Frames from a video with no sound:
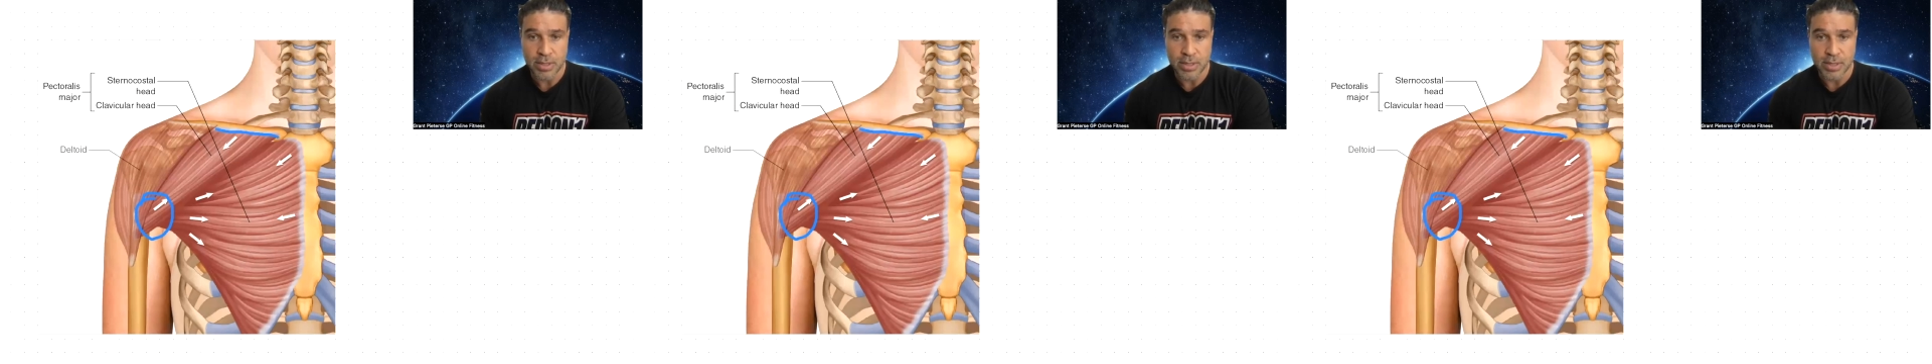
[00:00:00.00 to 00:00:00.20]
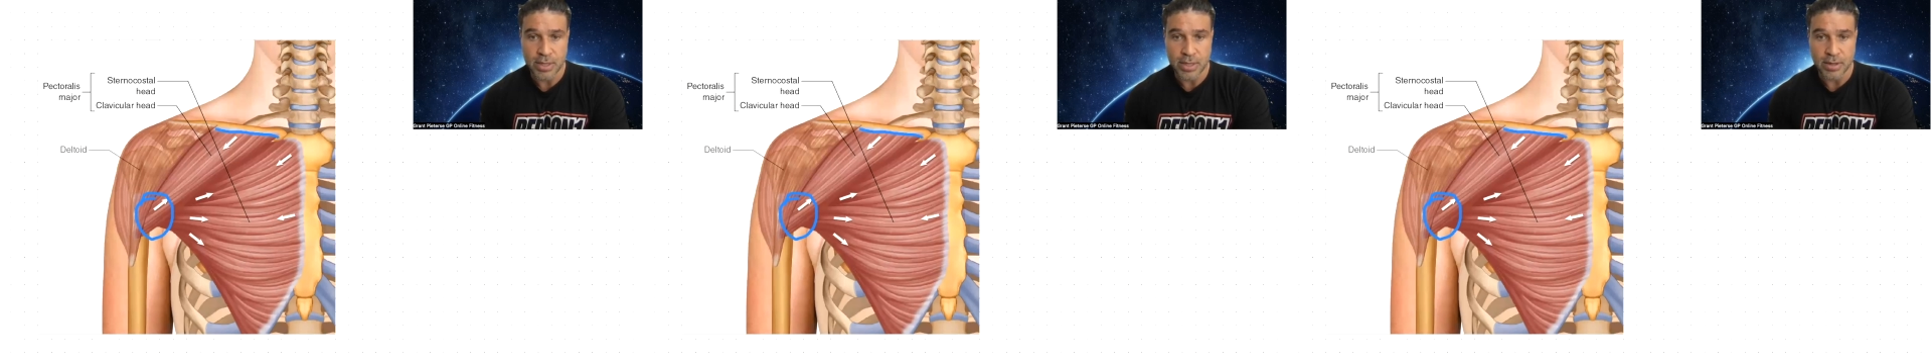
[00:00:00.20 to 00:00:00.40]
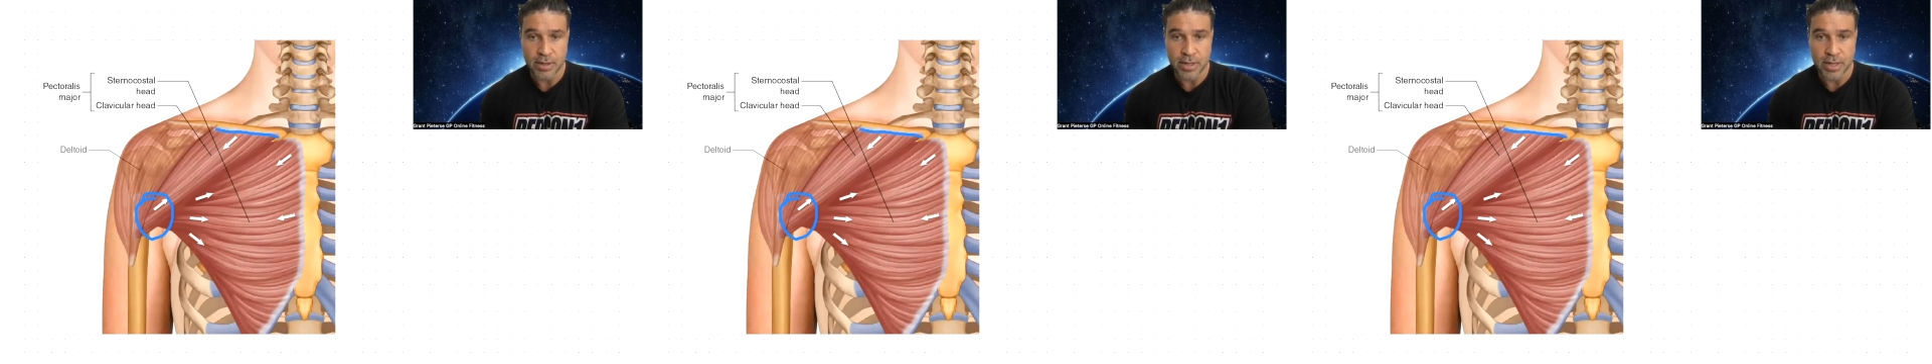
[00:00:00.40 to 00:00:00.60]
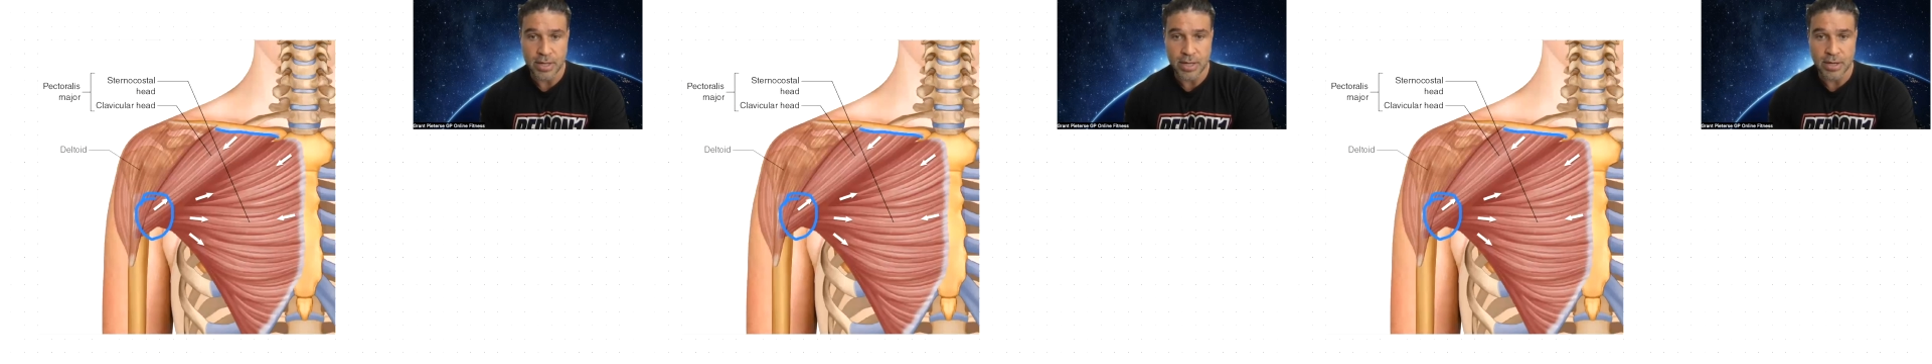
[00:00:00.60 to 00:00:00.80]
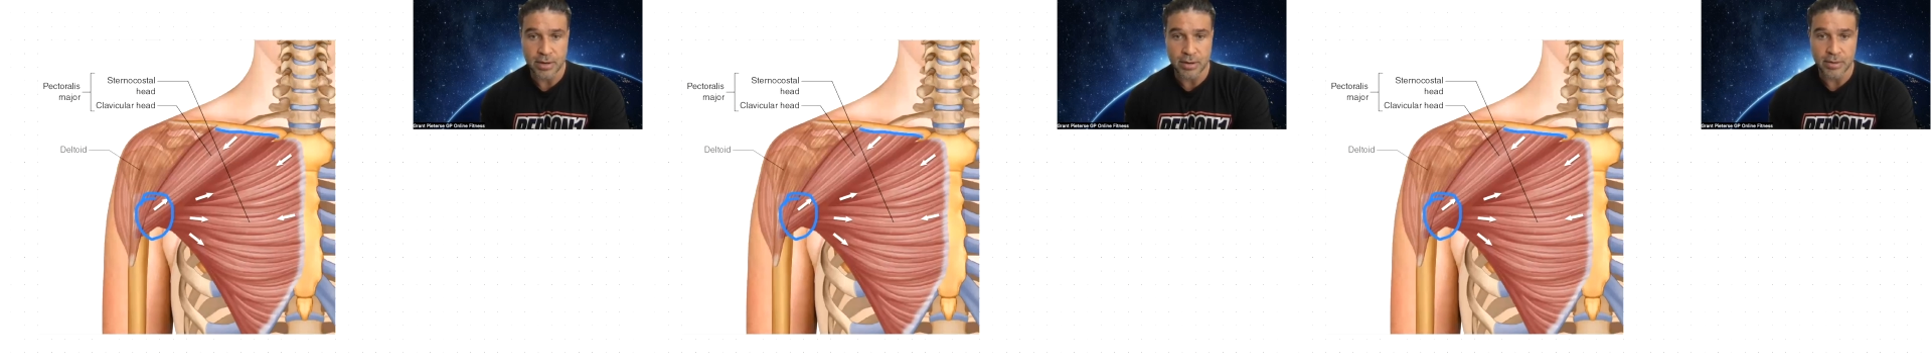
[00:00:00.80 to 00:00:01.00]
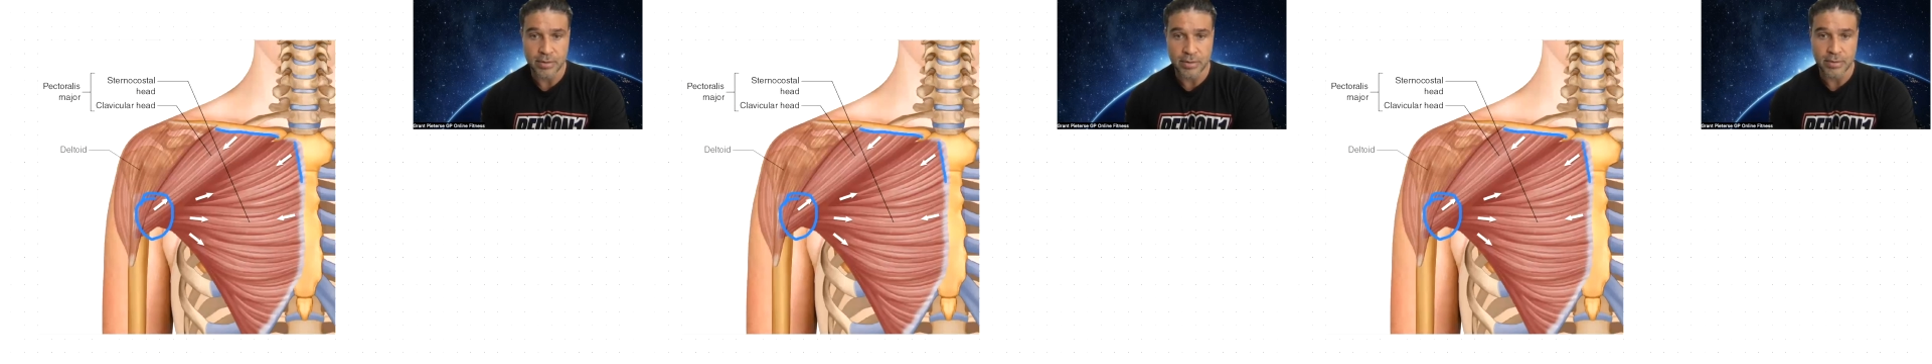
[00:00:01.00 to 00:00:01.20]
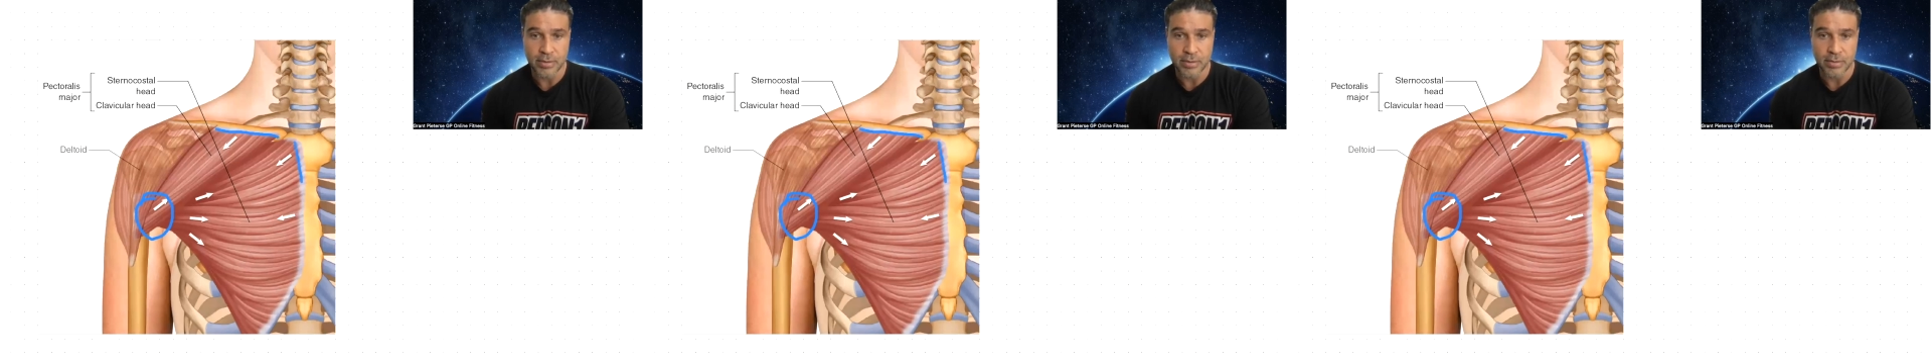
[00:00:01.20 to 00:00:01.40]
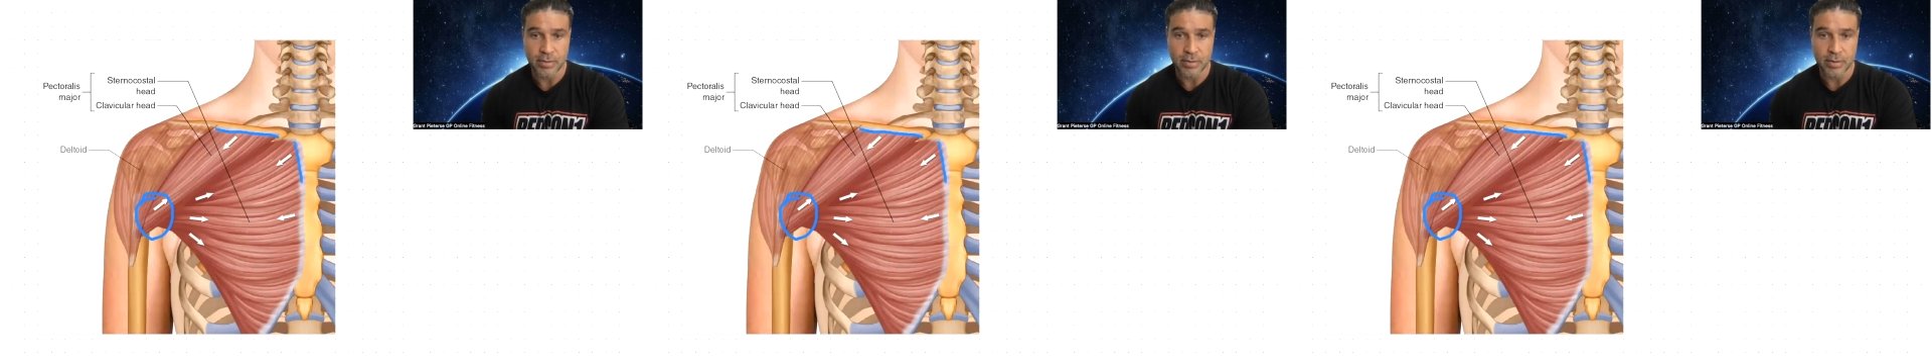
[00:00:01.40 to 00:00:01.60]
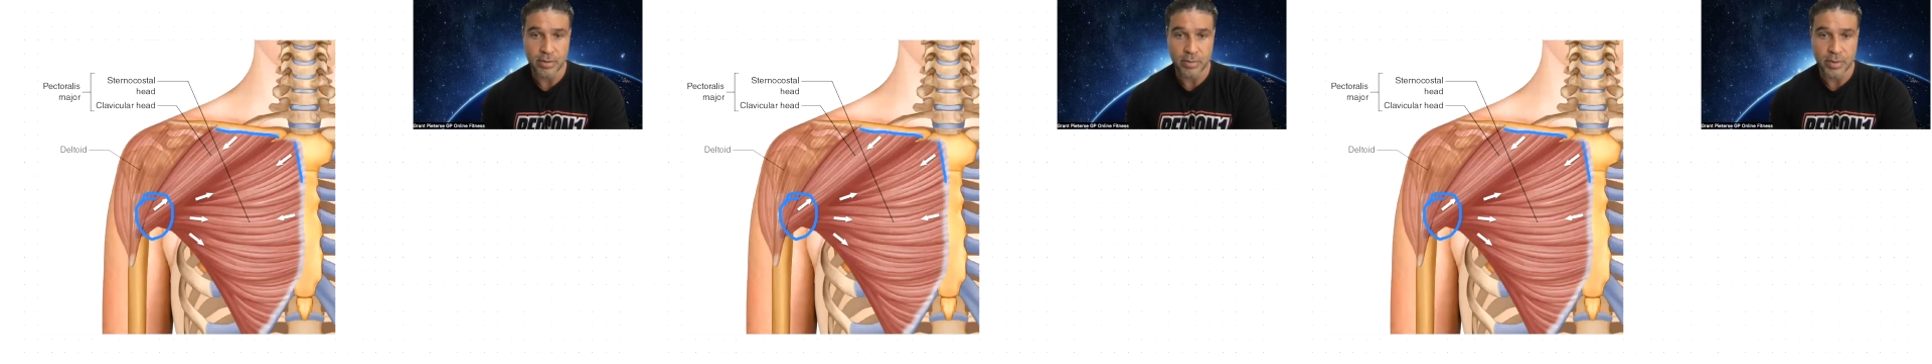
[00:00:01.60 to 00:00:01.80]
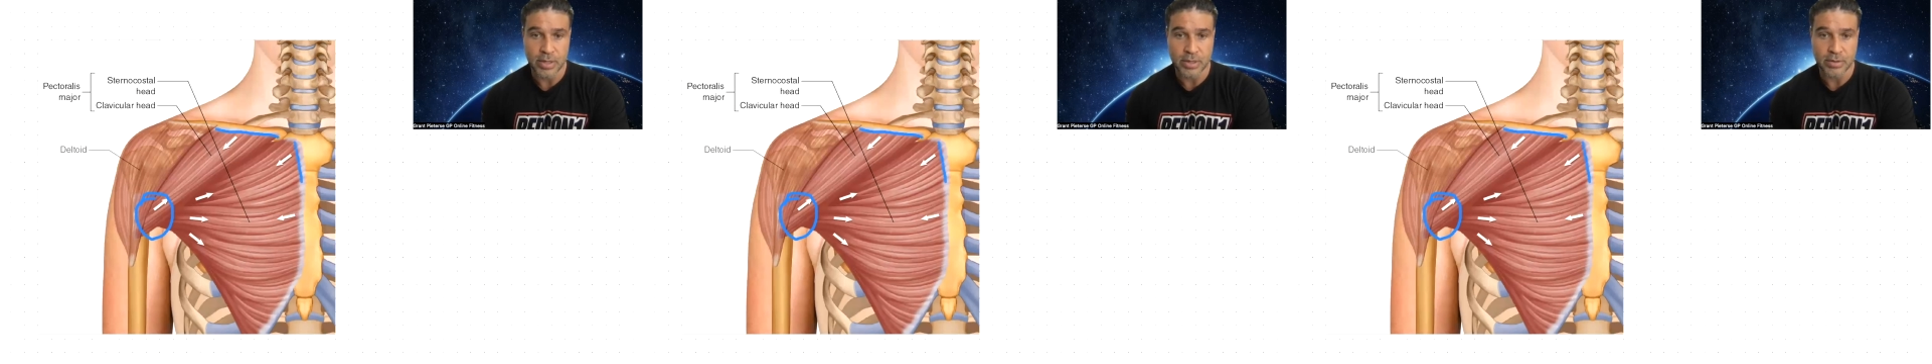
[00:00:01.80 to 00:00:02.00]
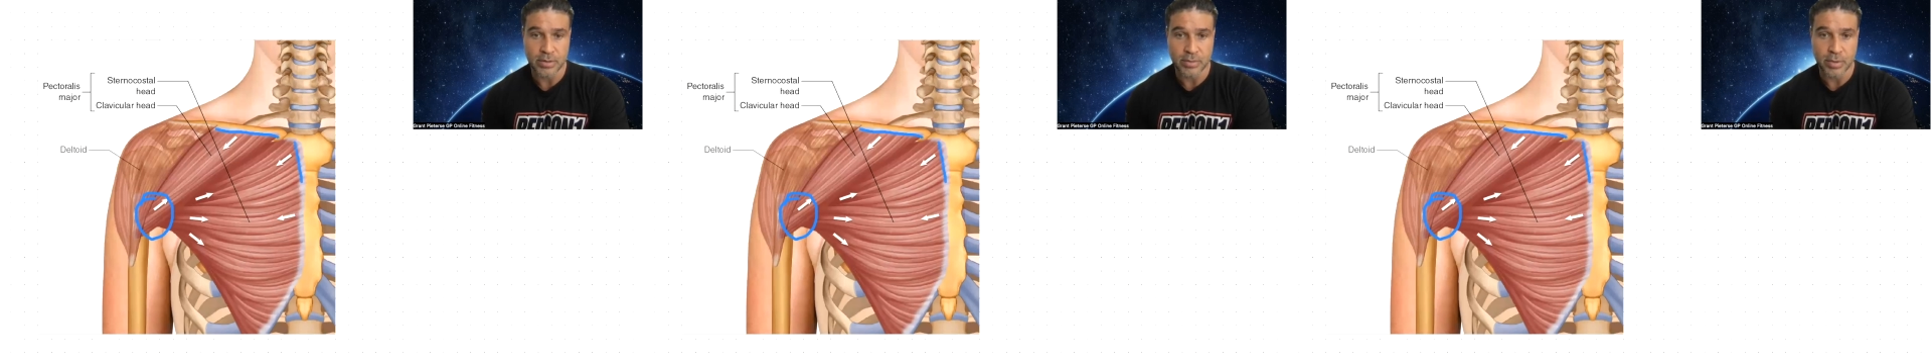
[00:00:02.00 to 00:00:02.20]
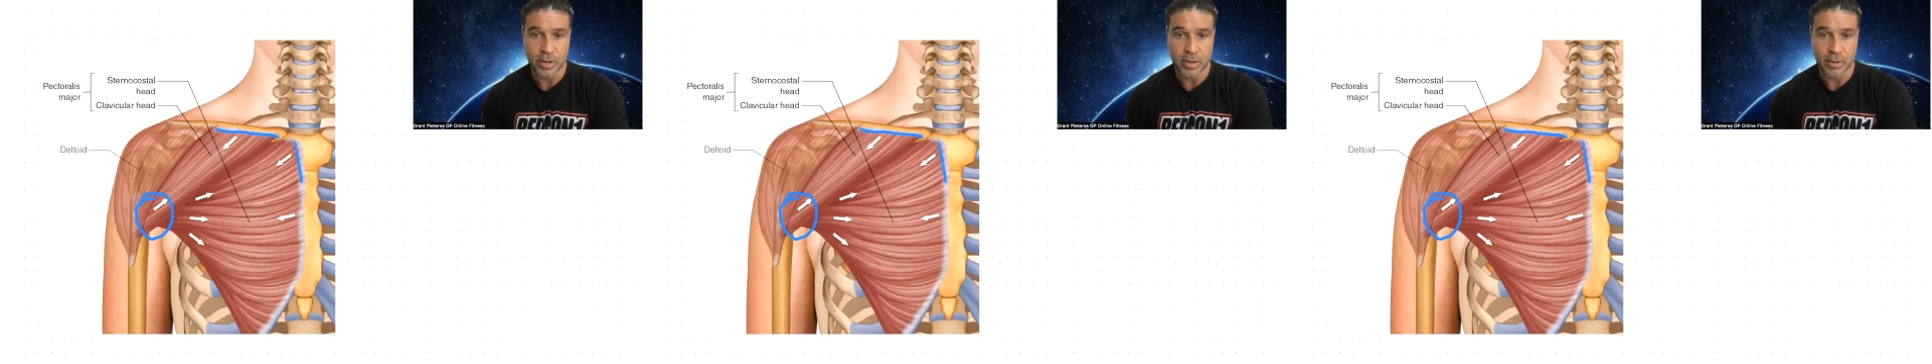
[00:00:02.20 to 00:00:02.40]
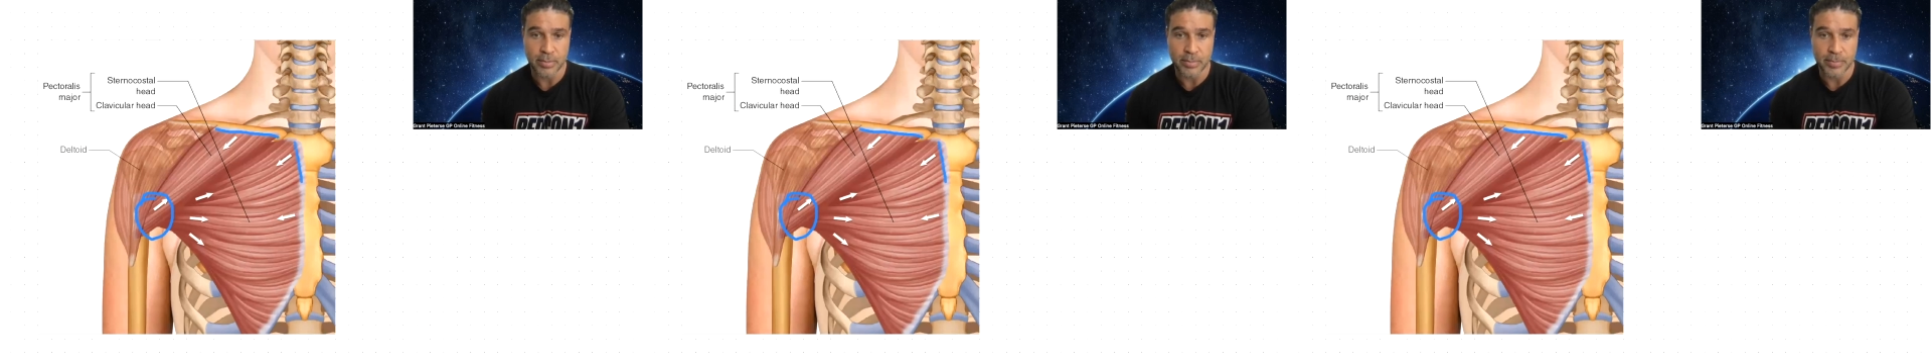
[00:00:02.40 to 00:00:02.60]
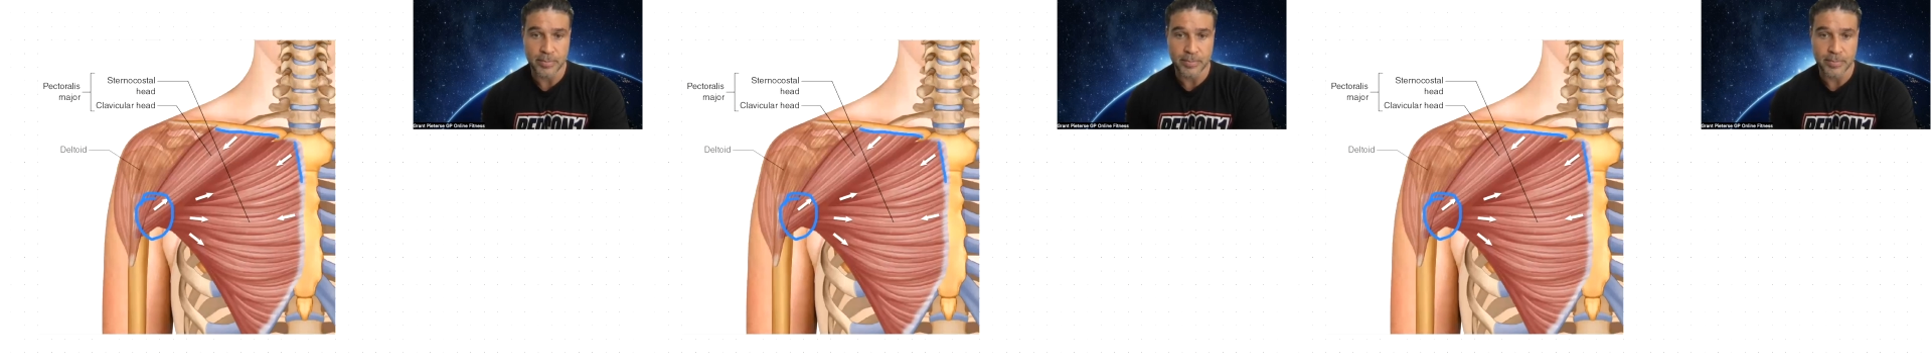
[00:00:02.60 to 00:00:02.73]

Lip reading: down here, all the way to the bottom.